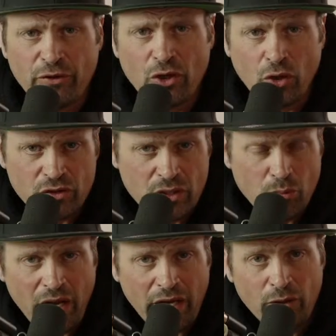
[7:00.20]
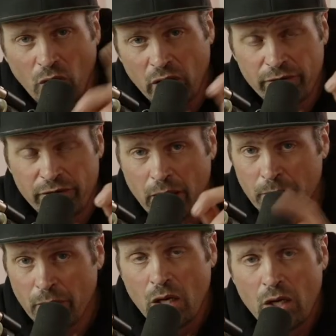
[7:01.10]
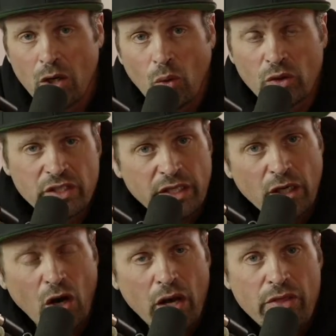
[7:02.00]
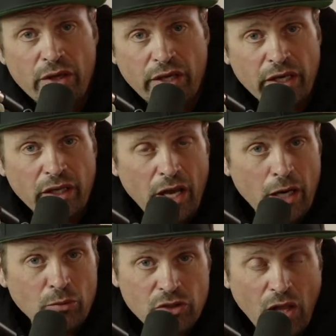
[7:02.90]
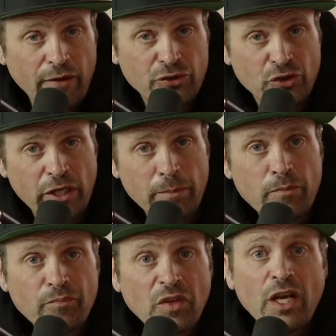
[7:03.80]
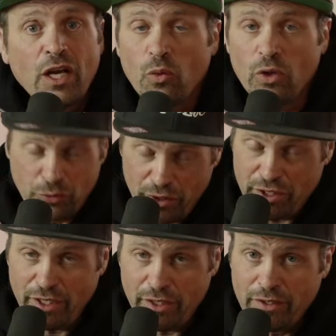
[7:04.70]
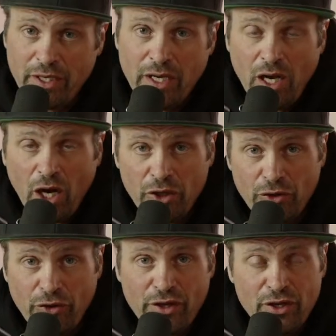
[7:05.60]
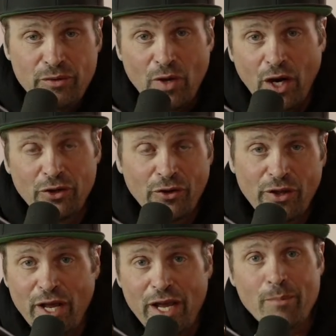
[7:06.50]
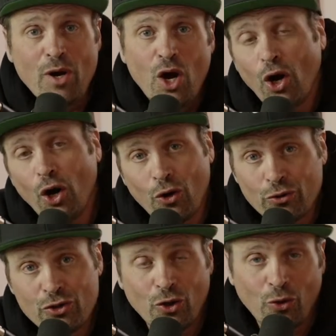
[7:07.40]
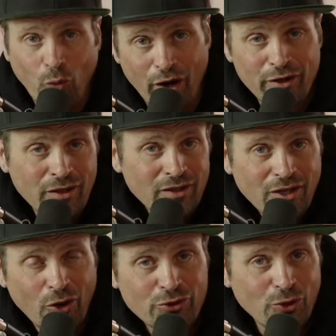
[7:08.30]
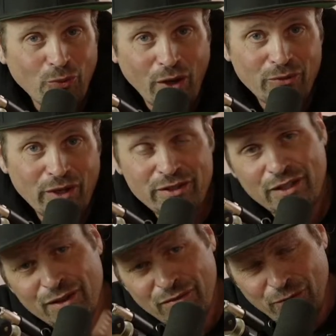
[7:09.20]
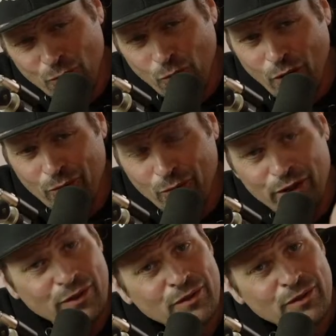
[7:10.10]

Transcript: goals in mind. One of them was to get on the King of the Hammers live stream, which we did under the name Ultra One Racing for one wheel.